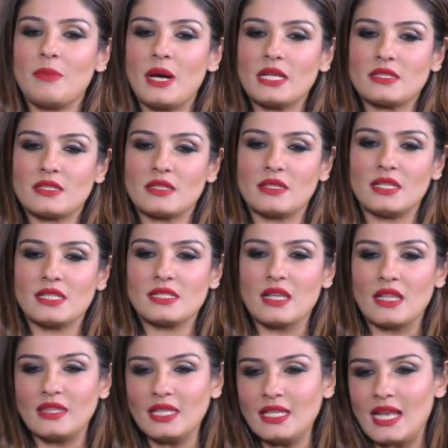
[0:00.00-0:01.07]
But there's
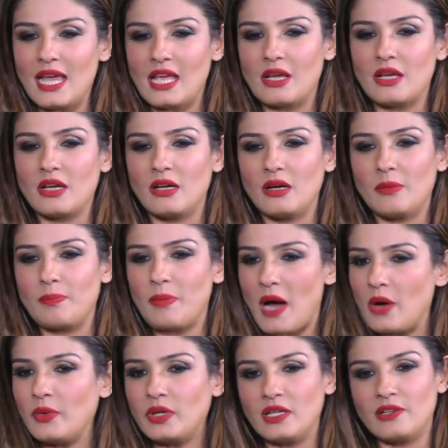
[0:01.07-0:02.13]
nothing like
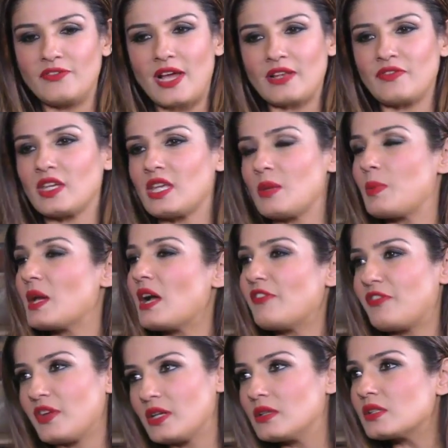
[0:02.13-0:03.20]
power. In fact, we're keeping our
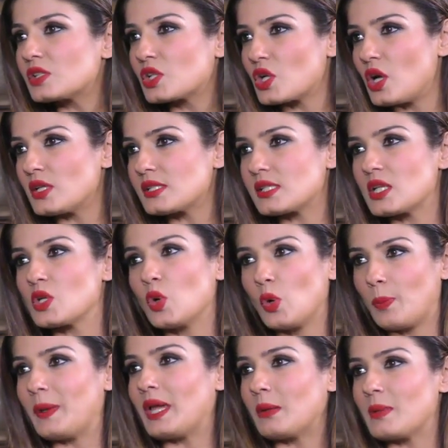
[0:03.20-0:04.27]
fingers crossed and
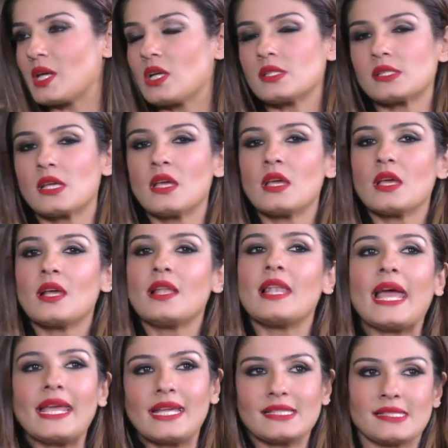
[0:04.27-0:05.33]
hoping, because
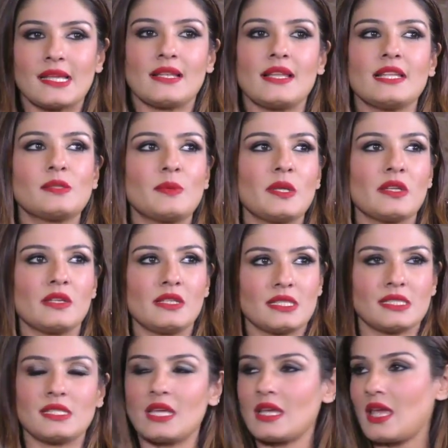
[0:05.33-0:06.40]
like I said, let's be
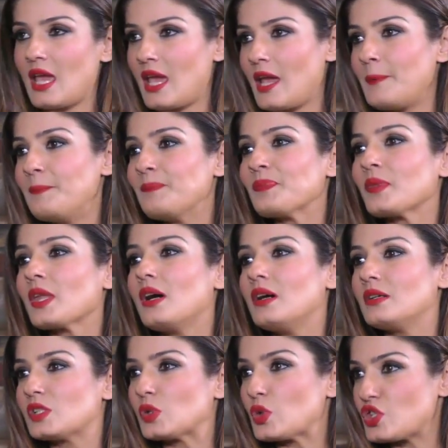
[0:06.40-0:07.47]
realistic.
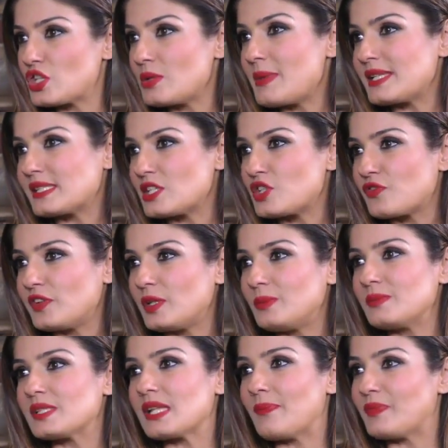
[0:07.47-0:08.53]
A social message
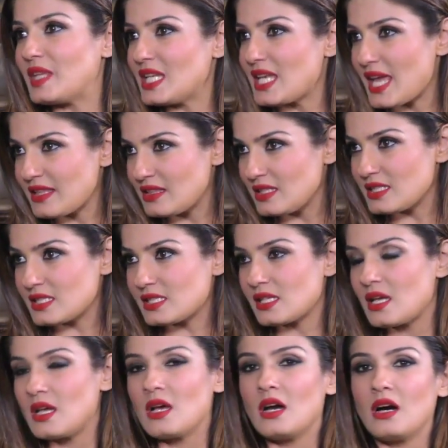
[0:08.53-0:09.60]
film, something like this,
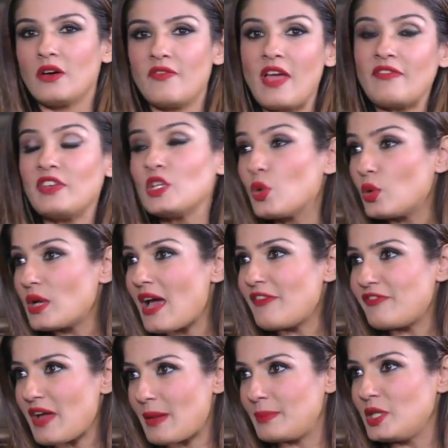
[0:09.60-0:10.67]
where we don't have
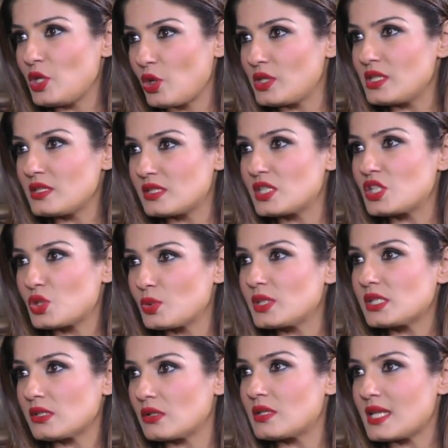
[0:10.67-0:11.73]
family audiences to a
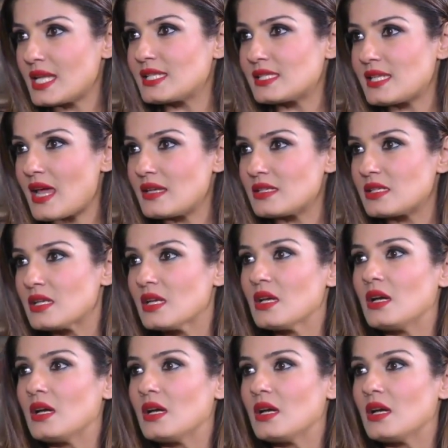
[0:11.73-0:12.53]
certain extent.